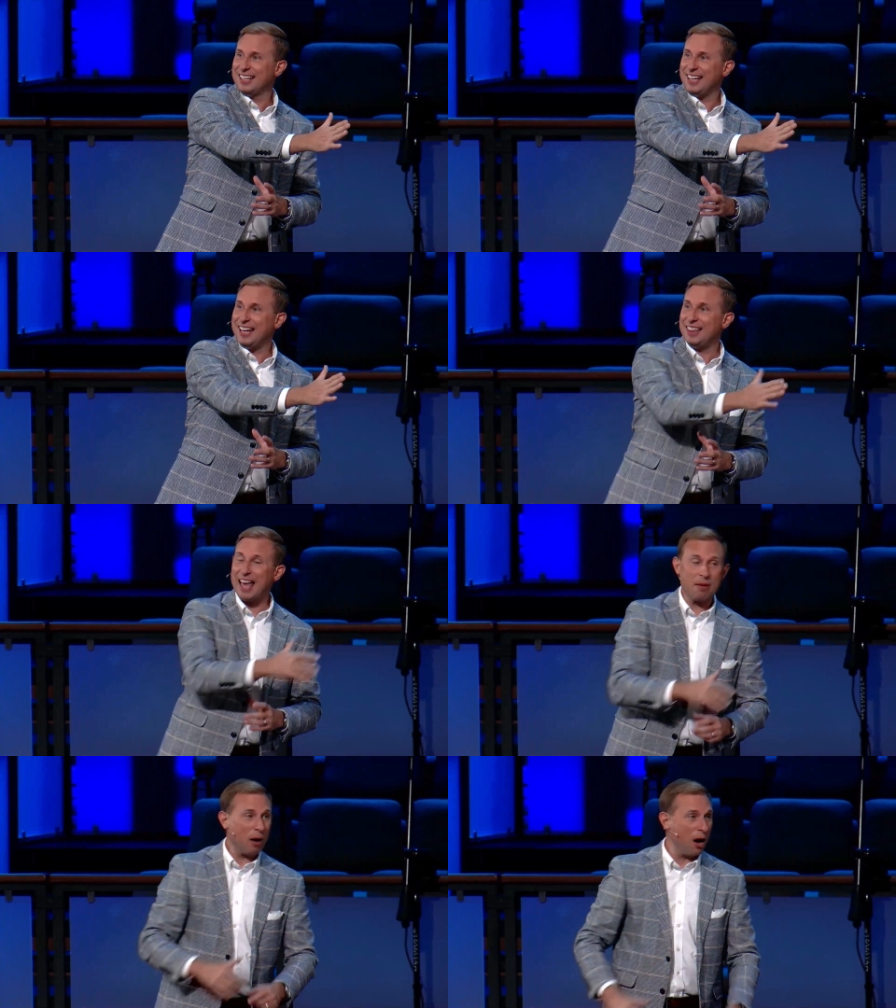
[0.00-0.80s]
In
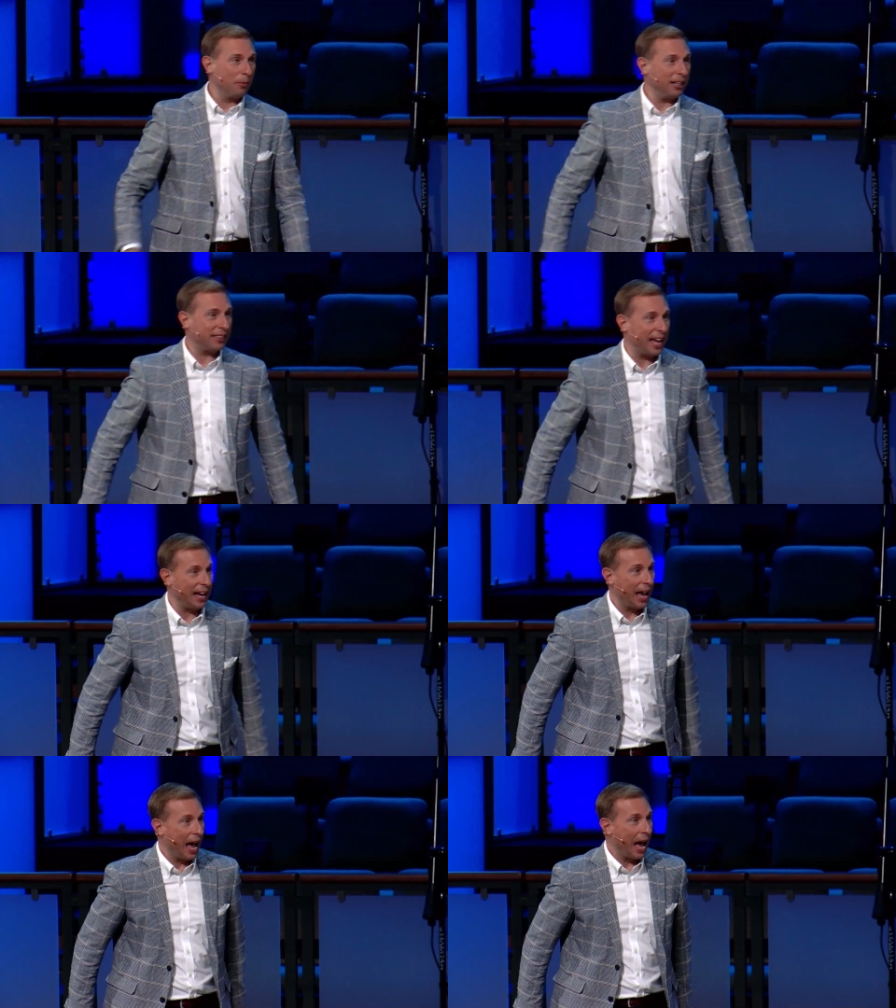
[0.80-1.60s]
that moment,
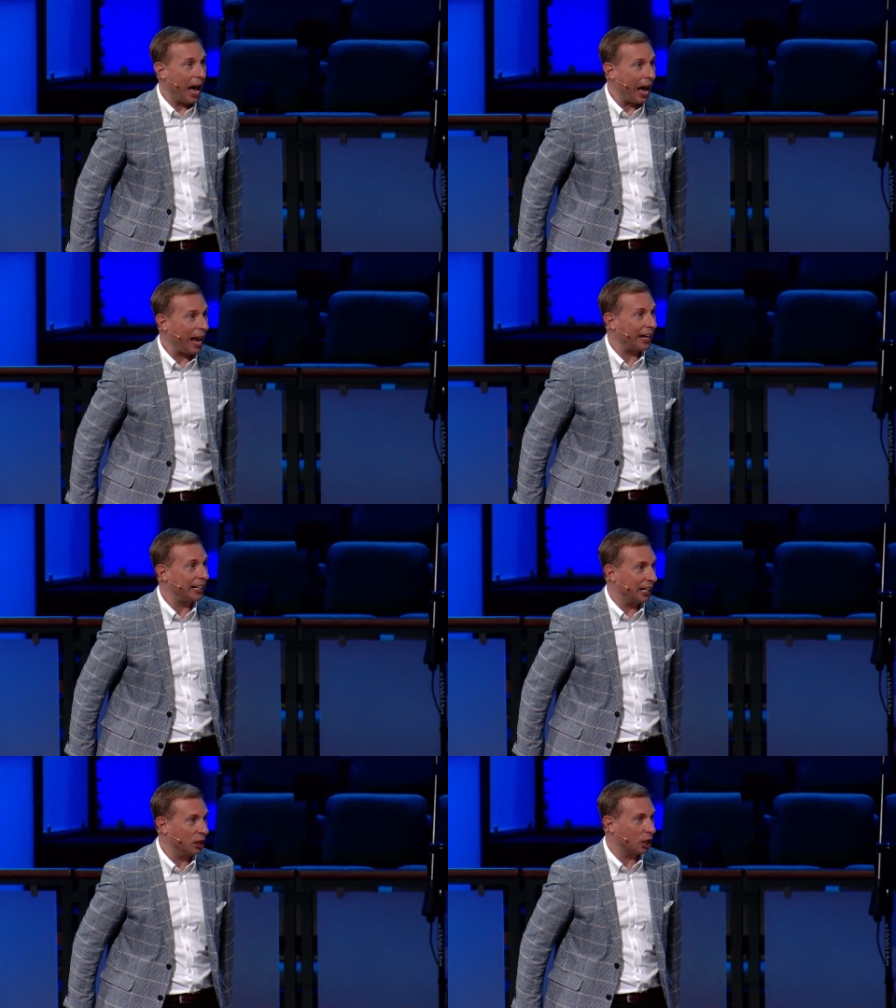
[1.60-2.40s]
they hide
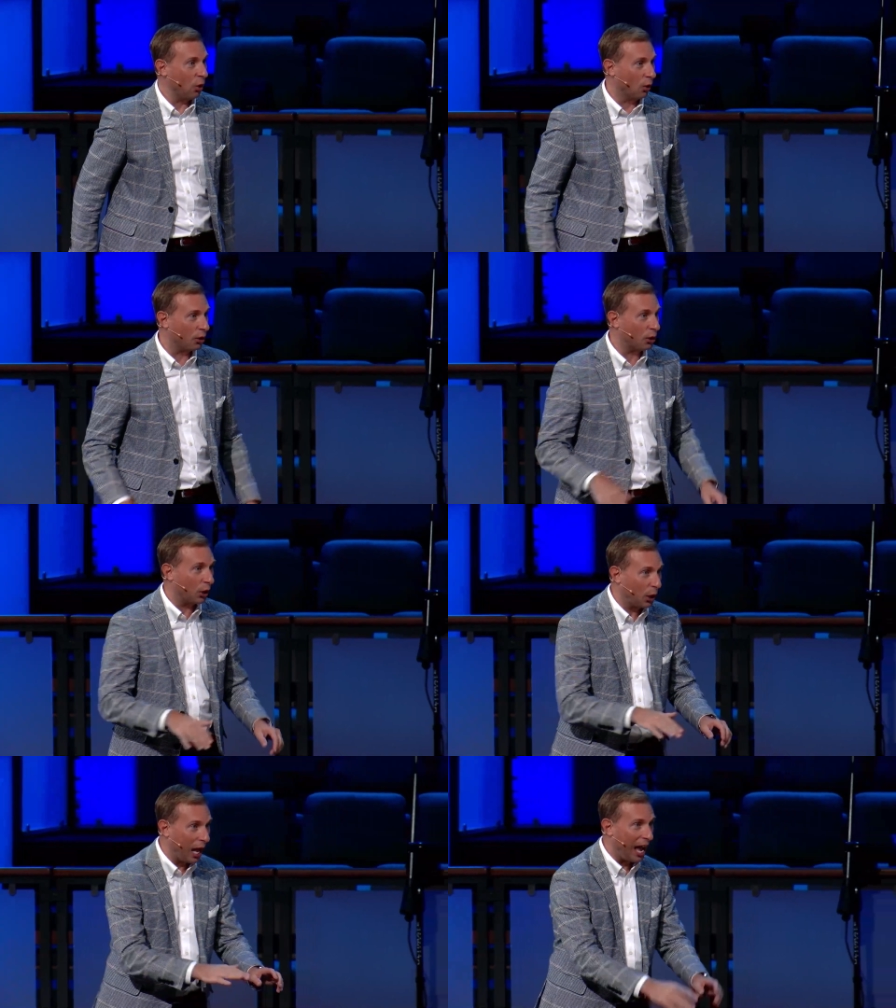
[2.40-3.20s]
in the corner
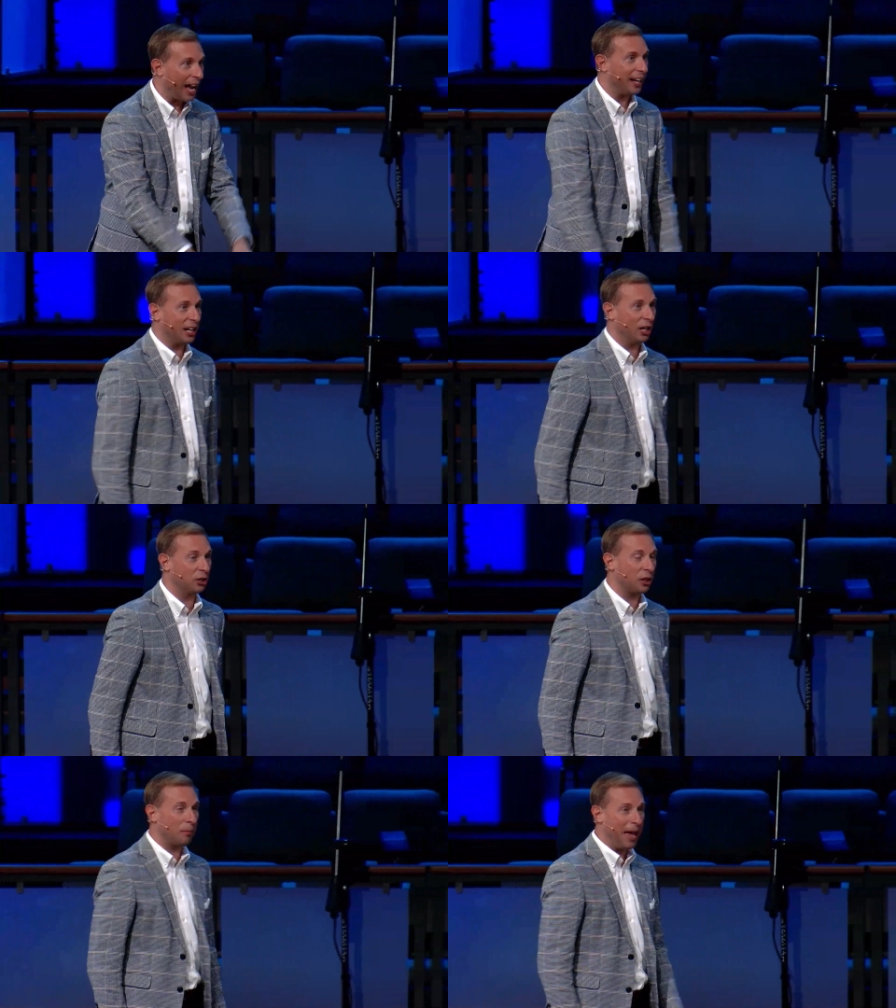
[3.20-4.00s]
or hide
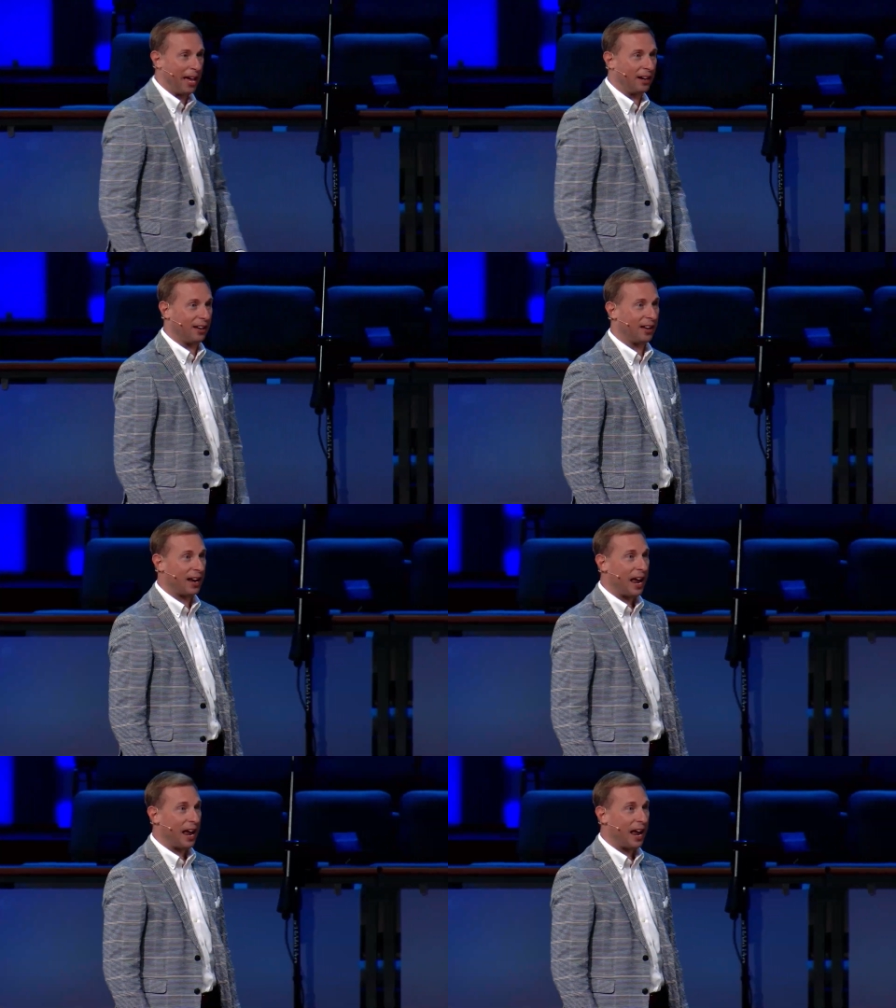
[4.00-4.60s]
under the bed.